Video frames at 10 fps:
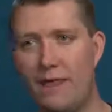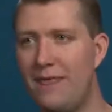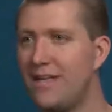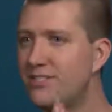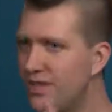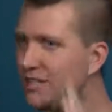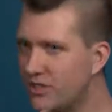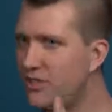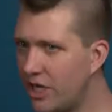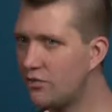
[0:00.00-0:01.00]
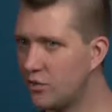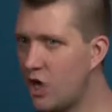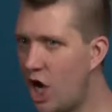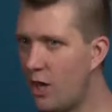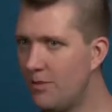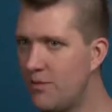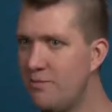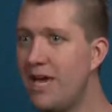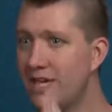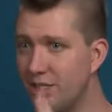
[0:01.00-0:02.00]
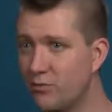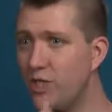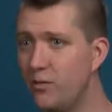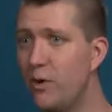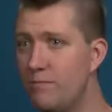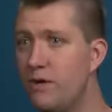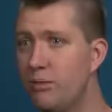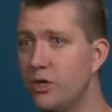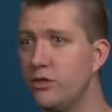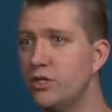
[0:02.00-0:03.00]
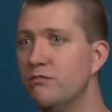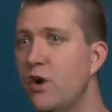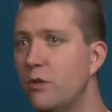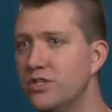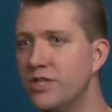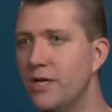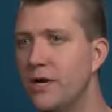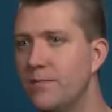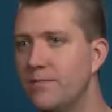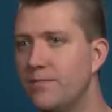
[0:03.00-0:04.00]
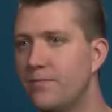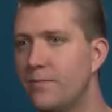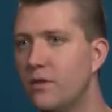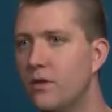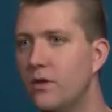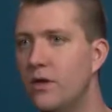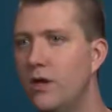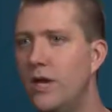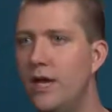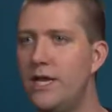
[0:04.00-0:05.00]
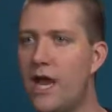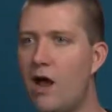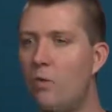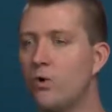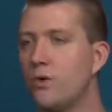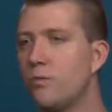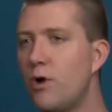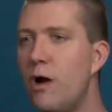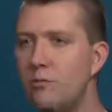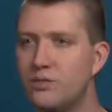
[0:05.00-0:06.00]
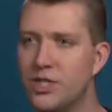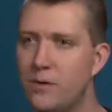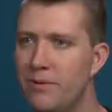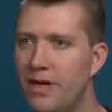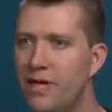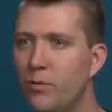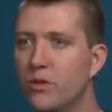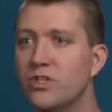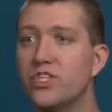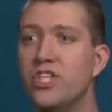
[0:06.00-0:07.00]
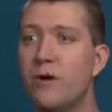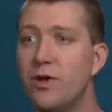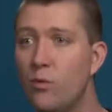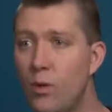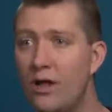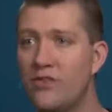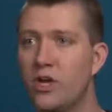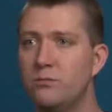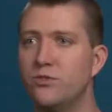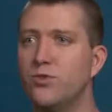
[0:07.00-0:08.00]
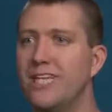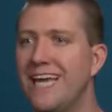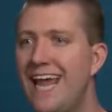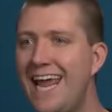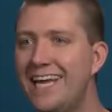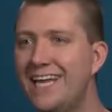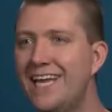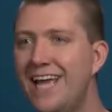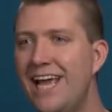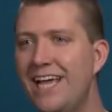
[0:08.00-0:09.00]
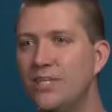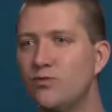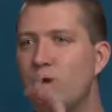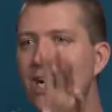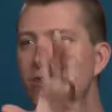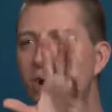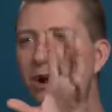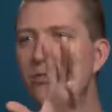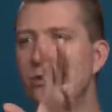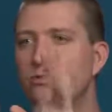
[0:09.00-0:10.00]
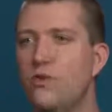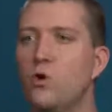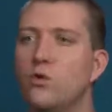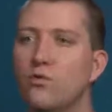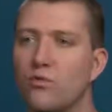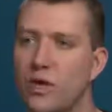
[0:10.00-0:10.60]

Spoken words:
And that's the central column of the mix and really what people are usually focusing on. Now, where the problems come in and where the stereo width comes in really handy is right around those vocal